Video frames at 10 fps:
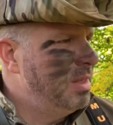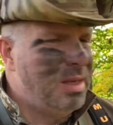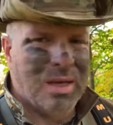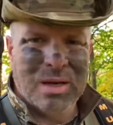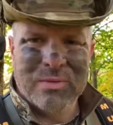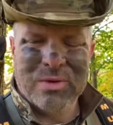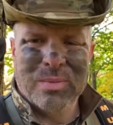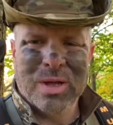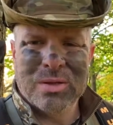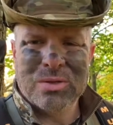and after
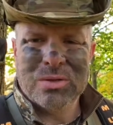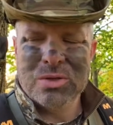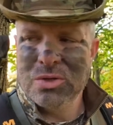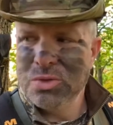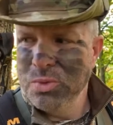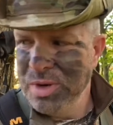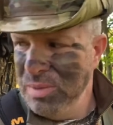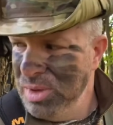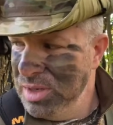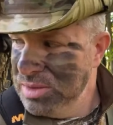about 20
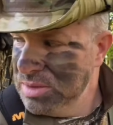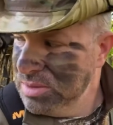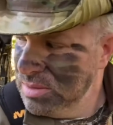minutes,